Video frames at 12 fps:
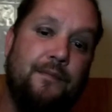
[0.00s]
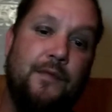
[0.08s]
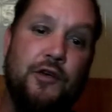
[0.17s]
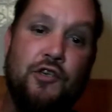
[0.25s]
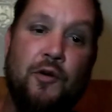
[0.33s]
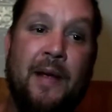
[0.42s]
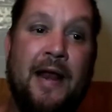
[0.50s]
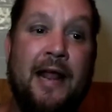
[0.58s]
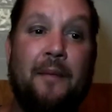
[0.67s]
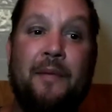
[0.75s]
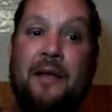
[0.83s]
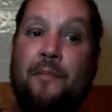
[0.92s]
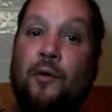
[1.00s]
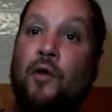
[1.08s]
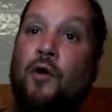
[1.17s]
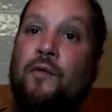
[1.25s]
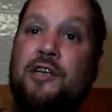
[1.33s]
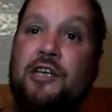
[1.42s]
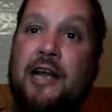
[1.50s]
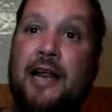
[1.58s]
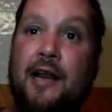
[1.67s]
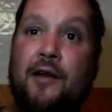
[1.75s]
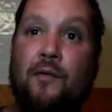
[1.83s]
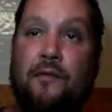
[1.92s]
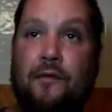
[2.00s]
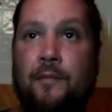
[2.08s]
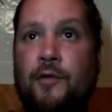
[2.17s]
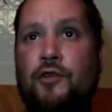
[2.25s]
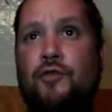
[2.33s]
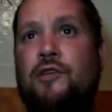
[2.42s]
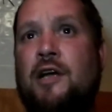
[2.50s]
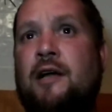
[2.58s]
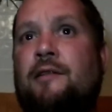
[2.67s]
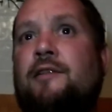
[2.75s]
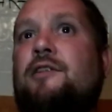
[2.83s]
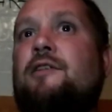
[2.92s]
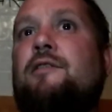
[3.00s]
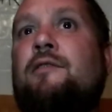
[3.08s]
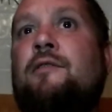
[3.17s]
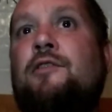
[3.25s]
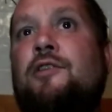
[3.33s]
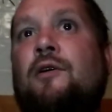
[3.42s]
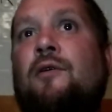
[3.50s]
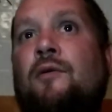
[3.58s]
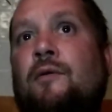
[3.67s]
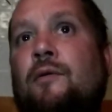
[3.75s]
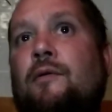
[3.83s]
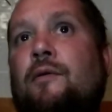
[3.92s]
the Germanic people originated from the Teutons. So